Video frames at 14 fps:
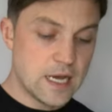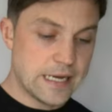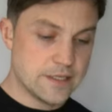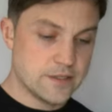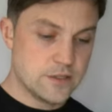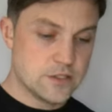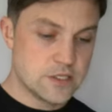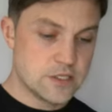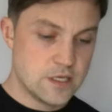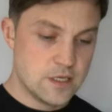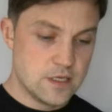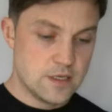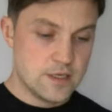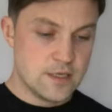And
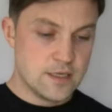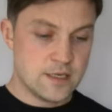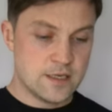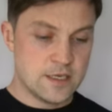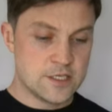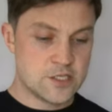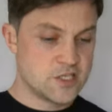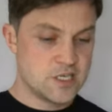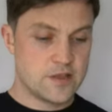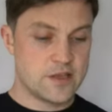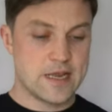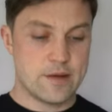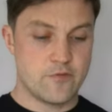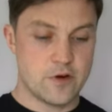it's just
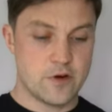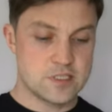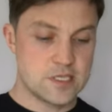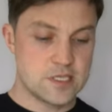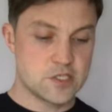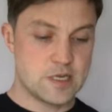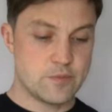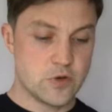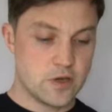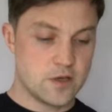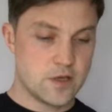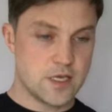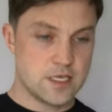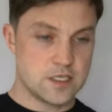another name for it essentially,
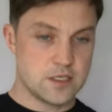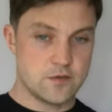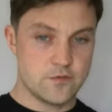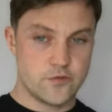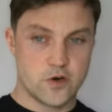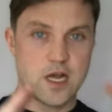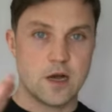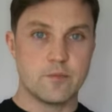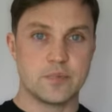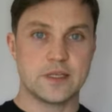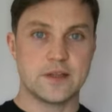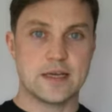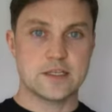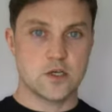but for a
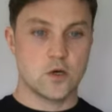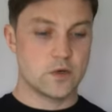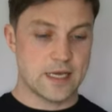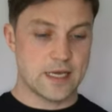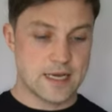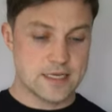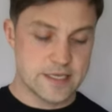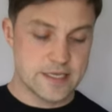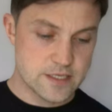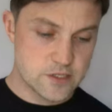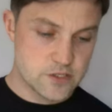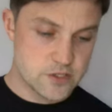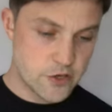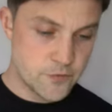company that's holding
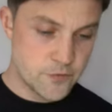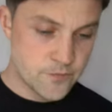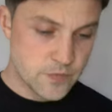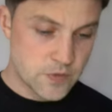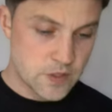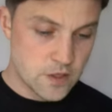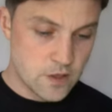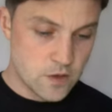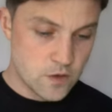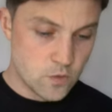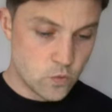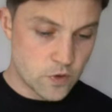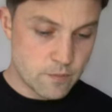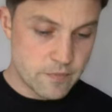assets. So
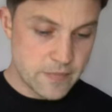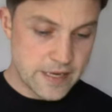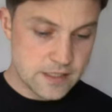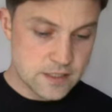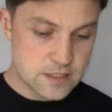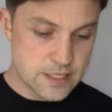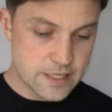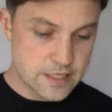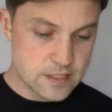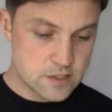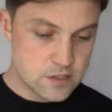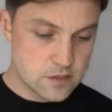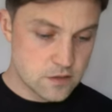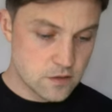what it means
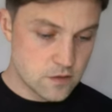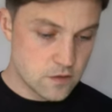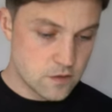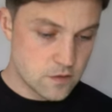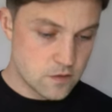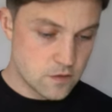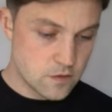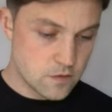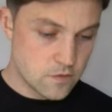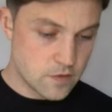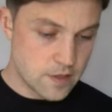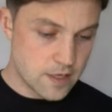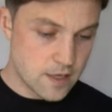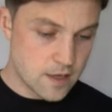is
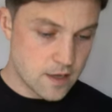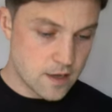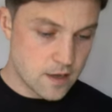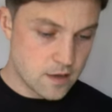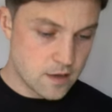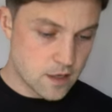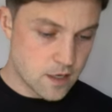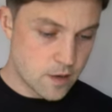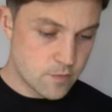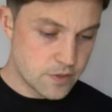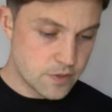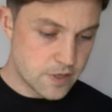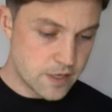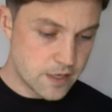the
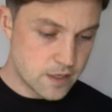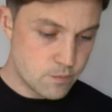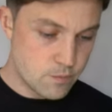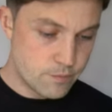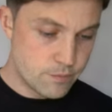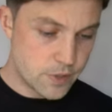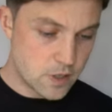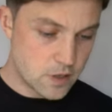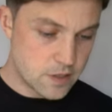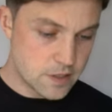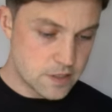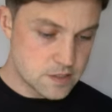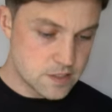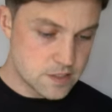company
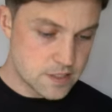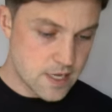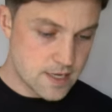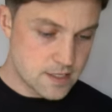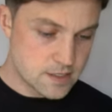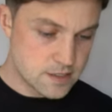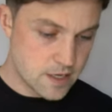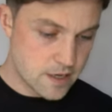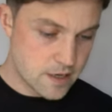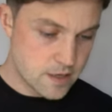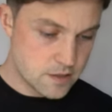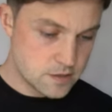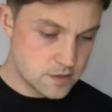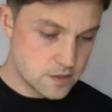buys the
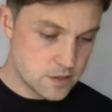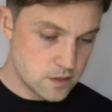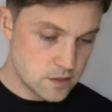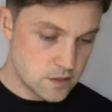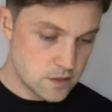assets.